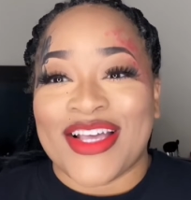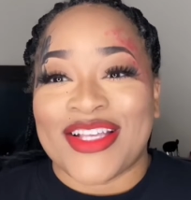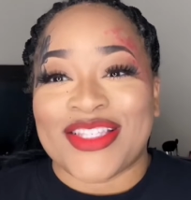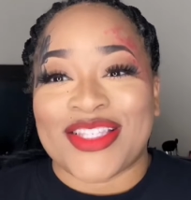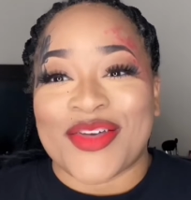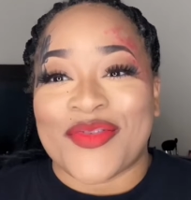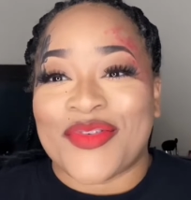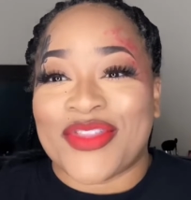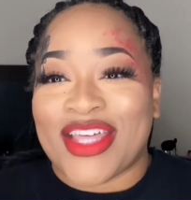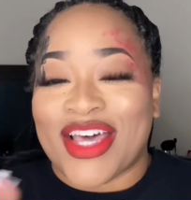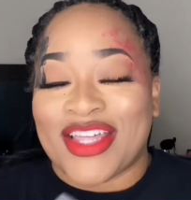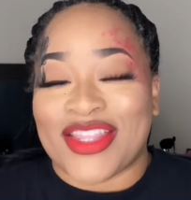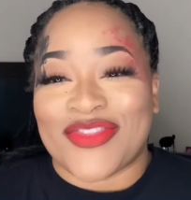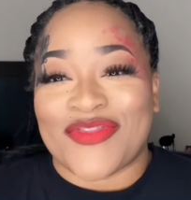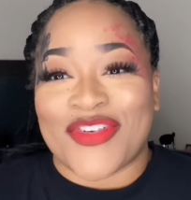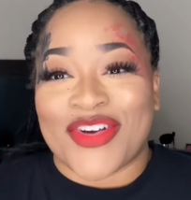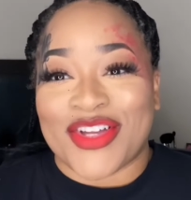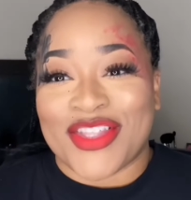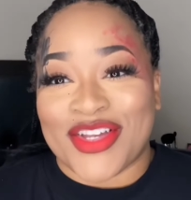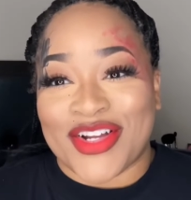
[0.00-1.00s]
So without
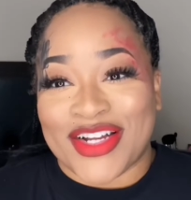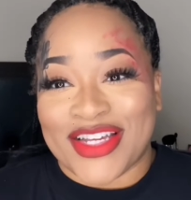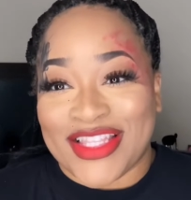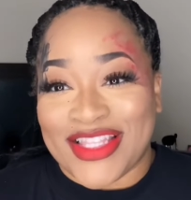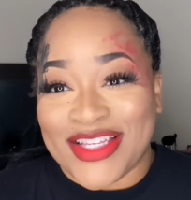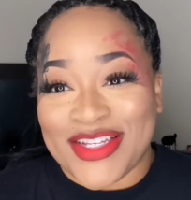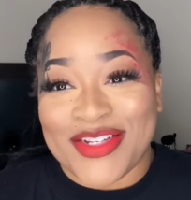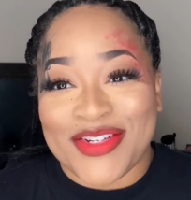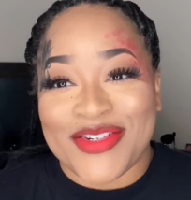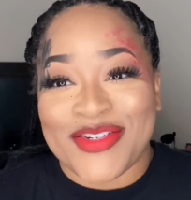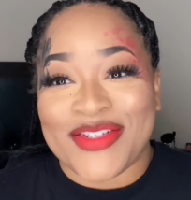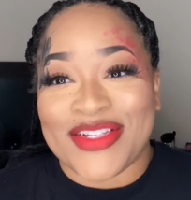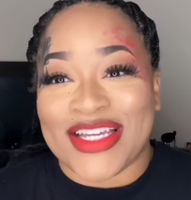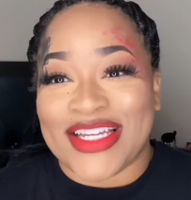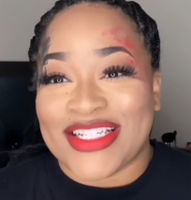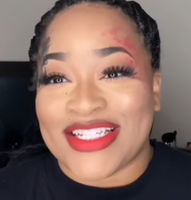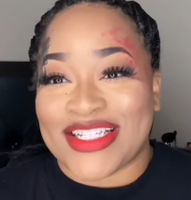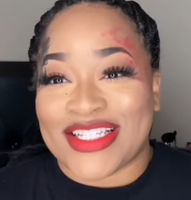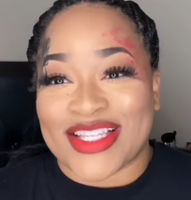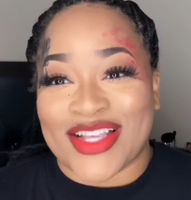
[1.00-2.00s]
further ado,
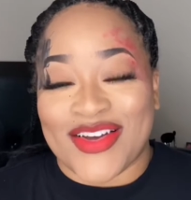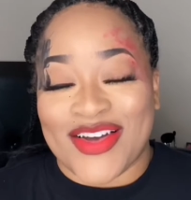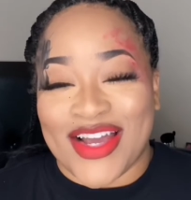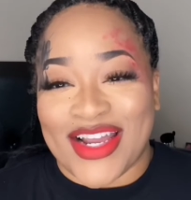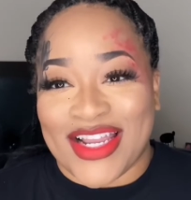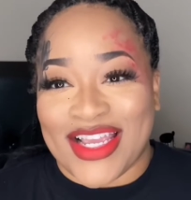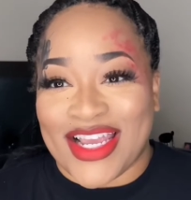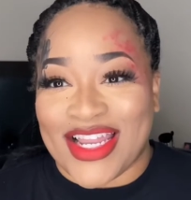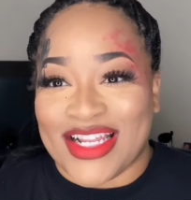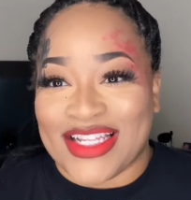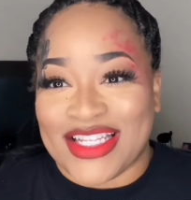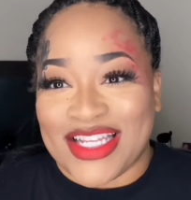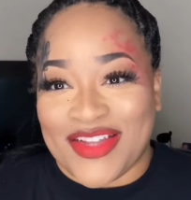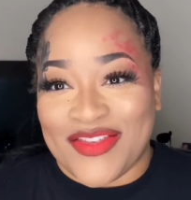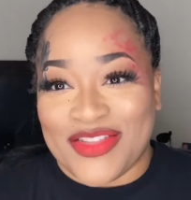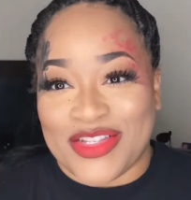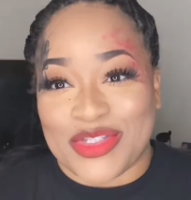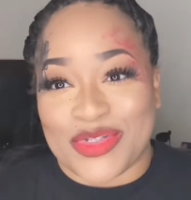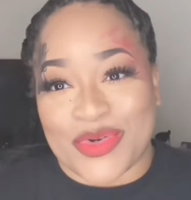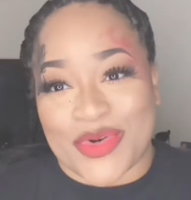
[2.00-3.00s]
let's just go ahead and get into the
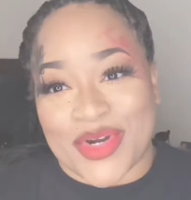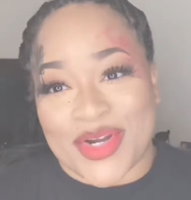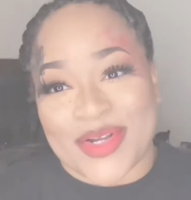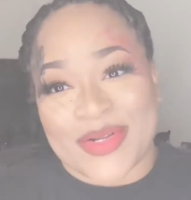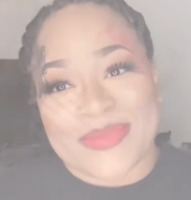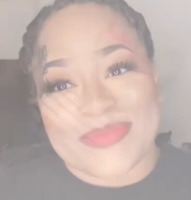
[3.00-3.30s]
tutorial.